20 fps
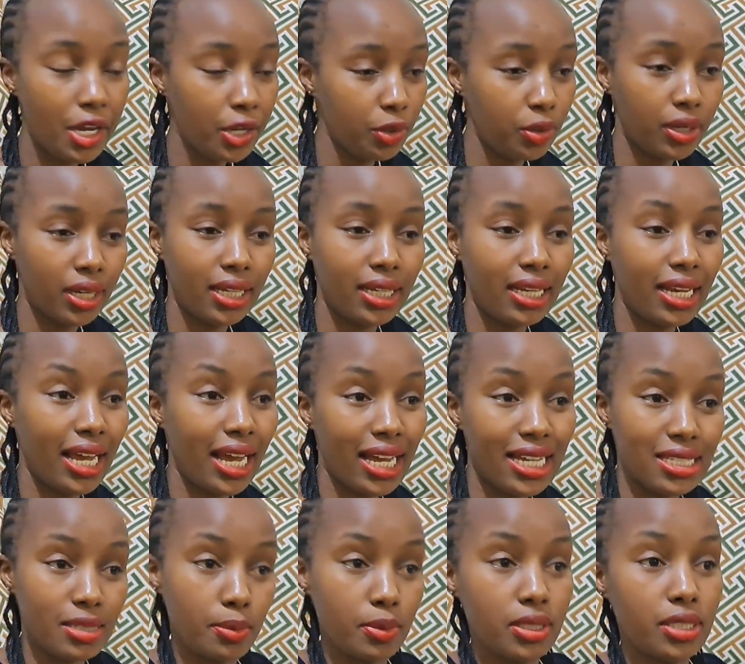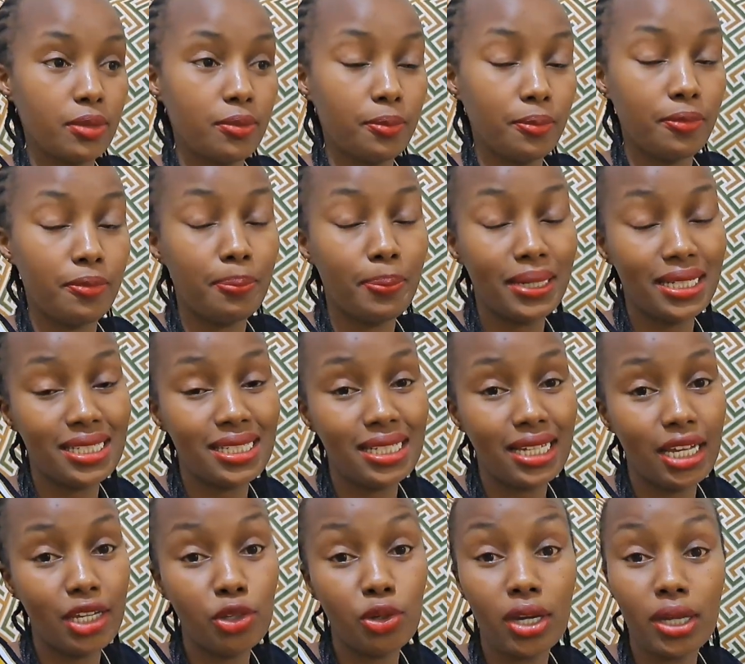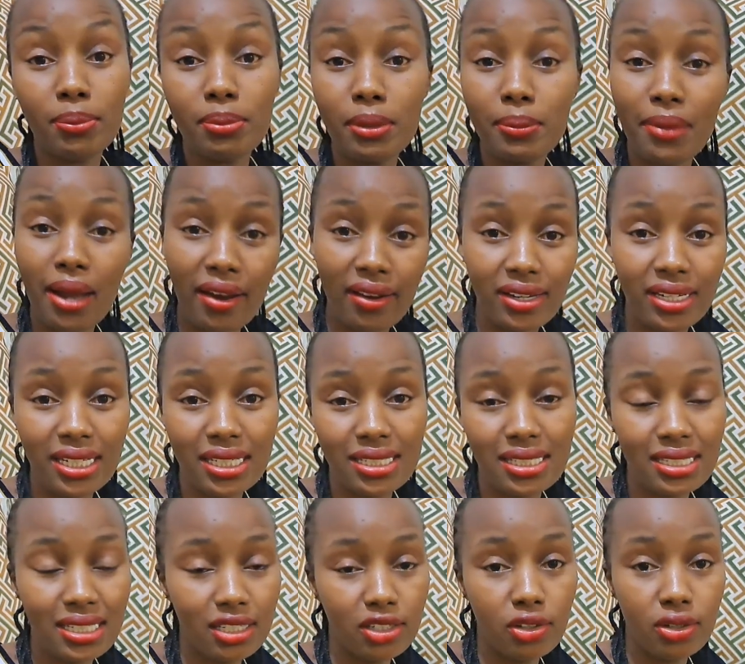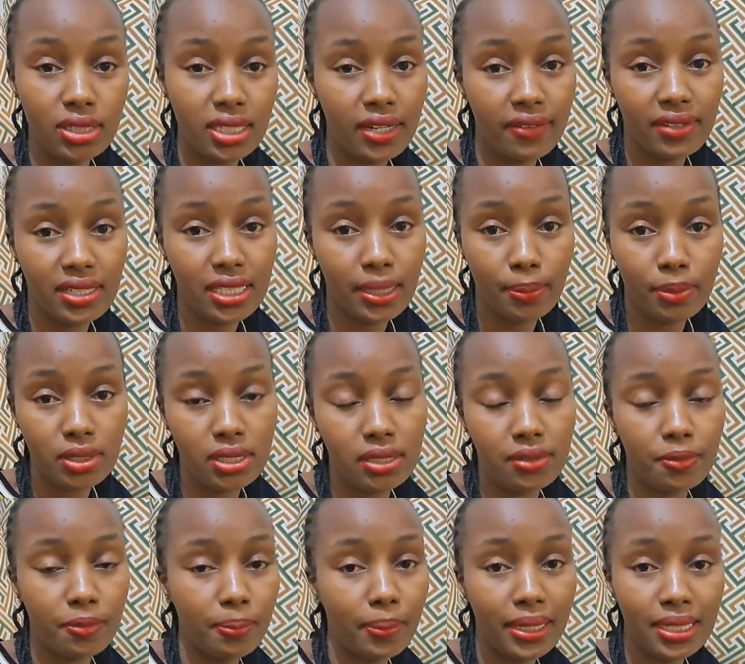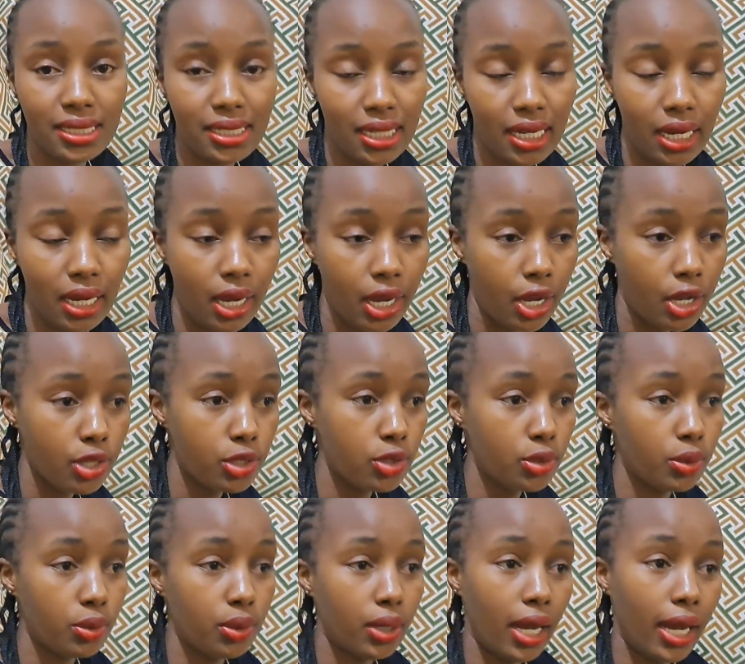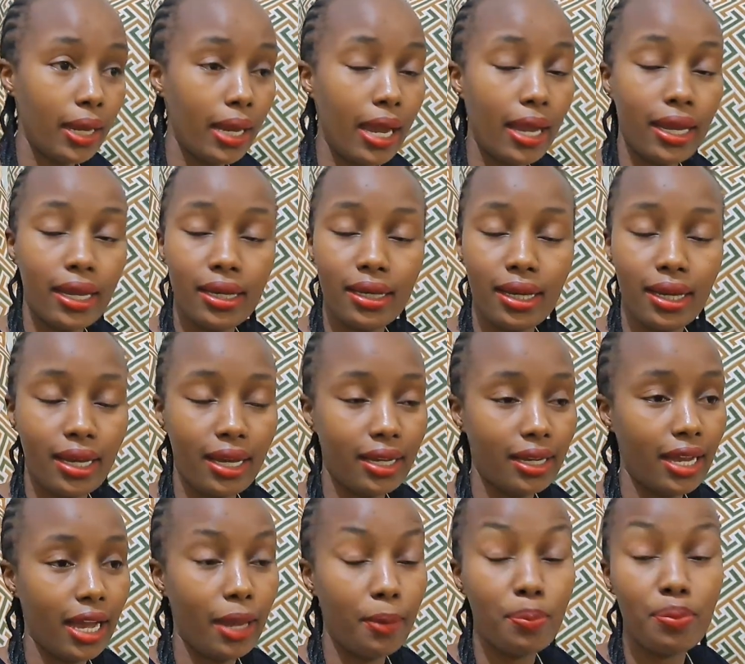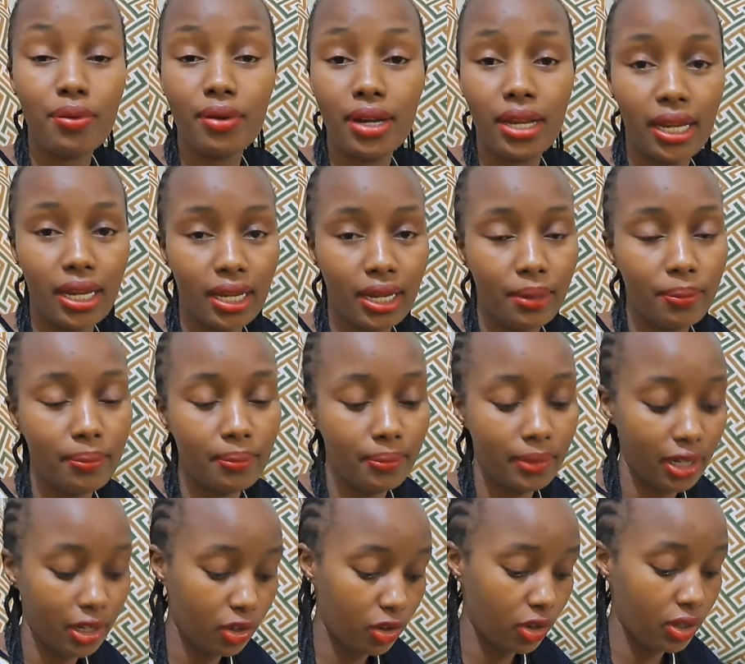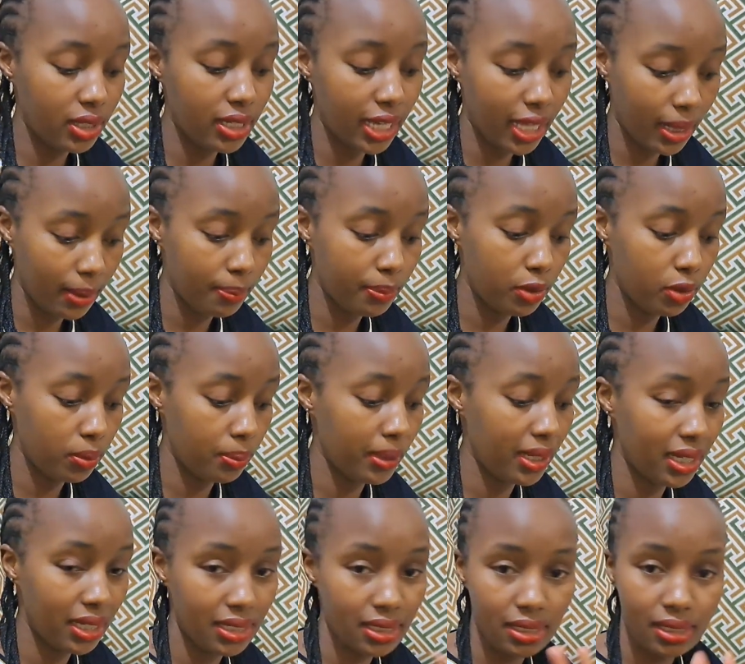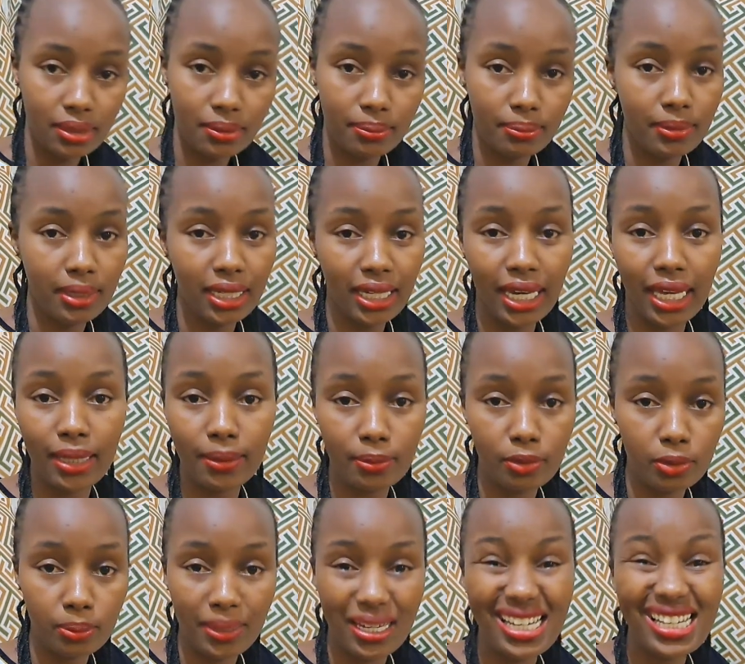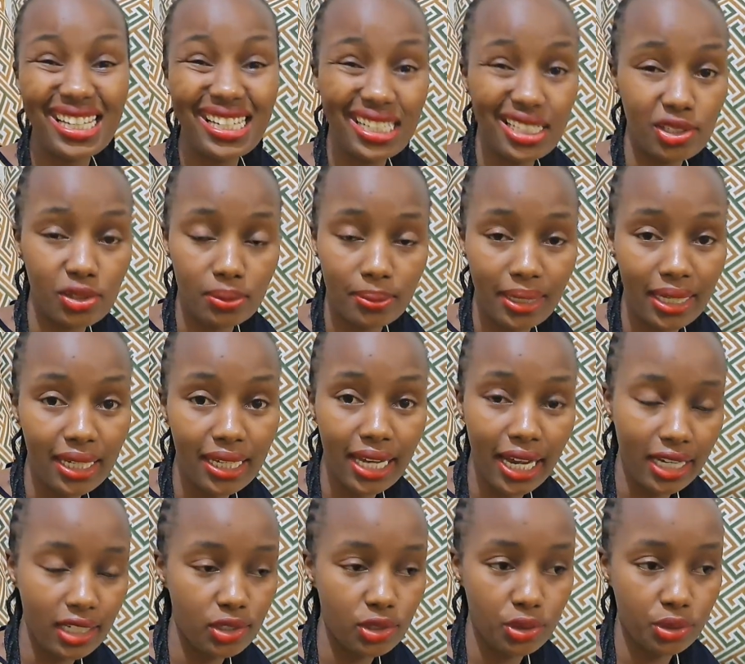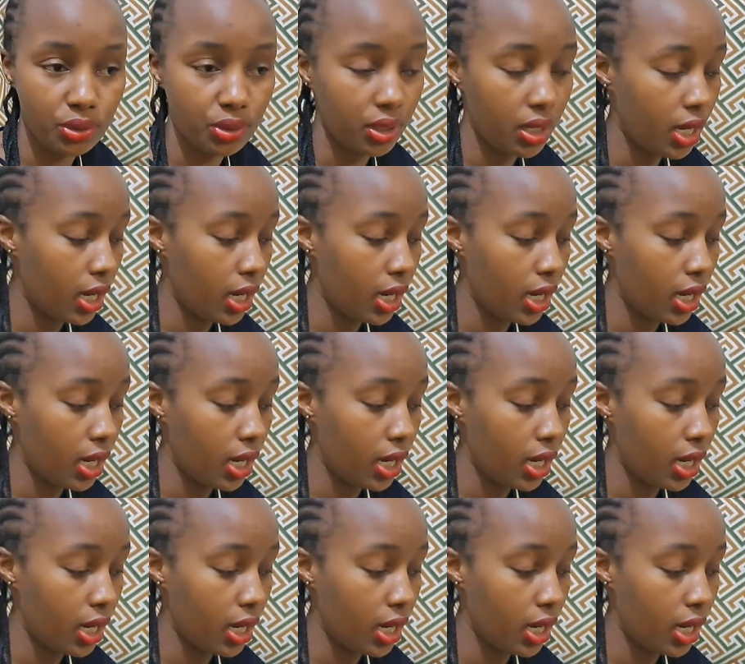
You can lack a supportive partner. You can be married and still don't have a supportive partner. So I pray, may God help you, may help you, may lead you, may guide you.